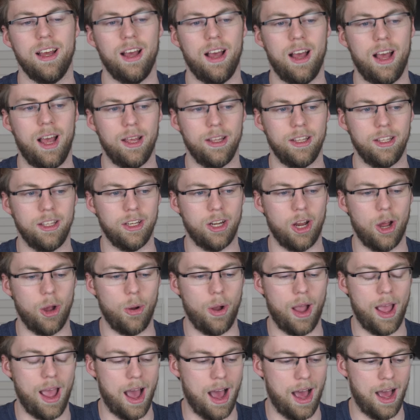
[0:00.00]
uh, you know,
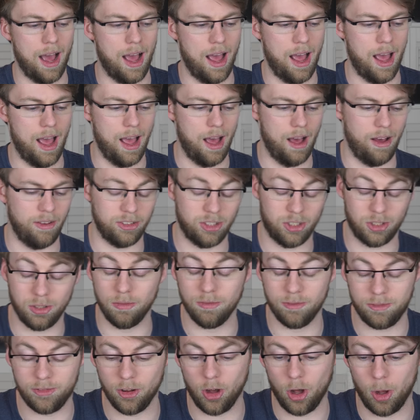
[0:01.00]
uh,
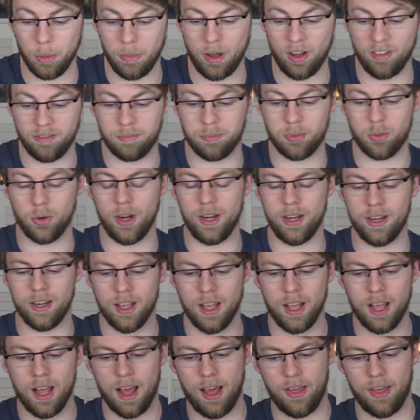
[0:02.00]
some form of print?